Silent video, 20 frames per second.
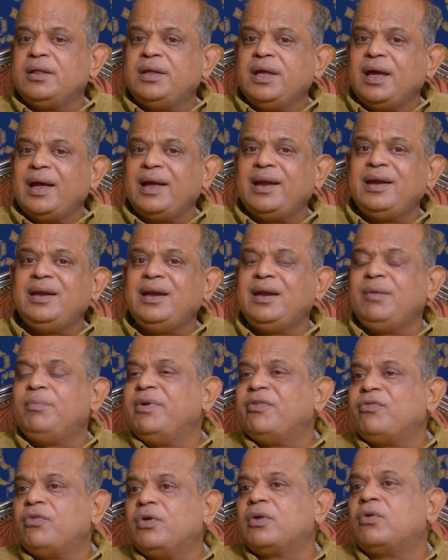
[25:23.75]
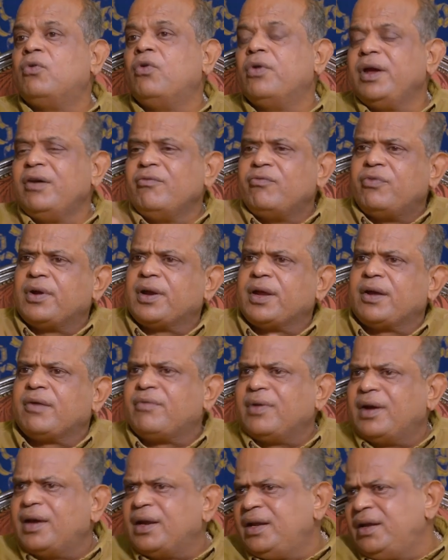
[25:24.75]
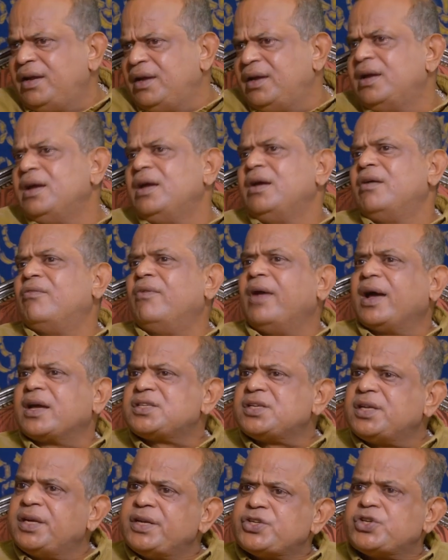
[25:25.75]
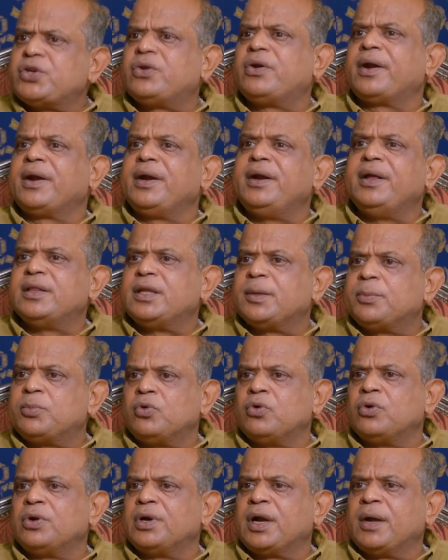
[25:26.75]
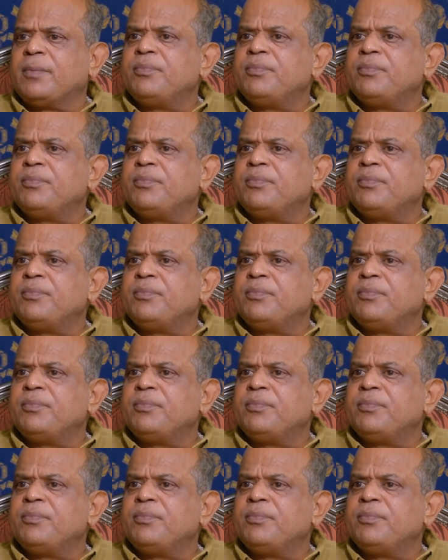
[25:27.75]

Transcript: They need, before going for any vaccination or any other program,